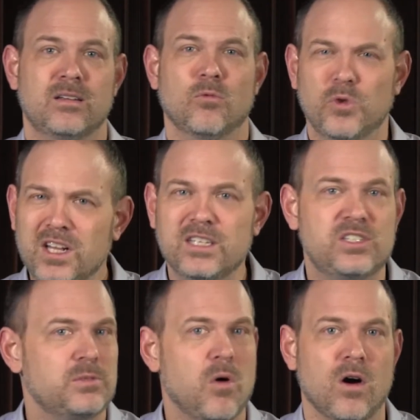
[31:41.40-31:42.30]
really
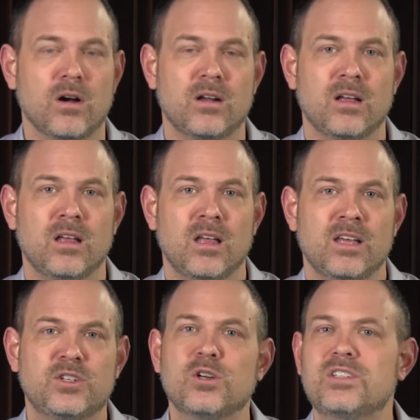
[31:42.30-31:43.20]
smart.
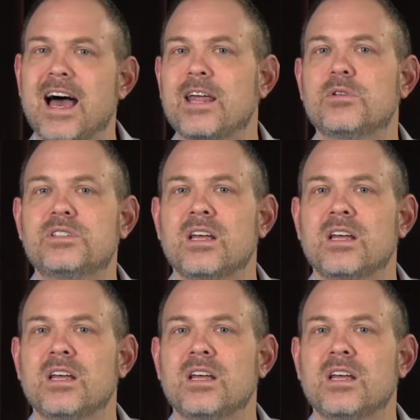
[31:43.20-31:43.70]
Turns out he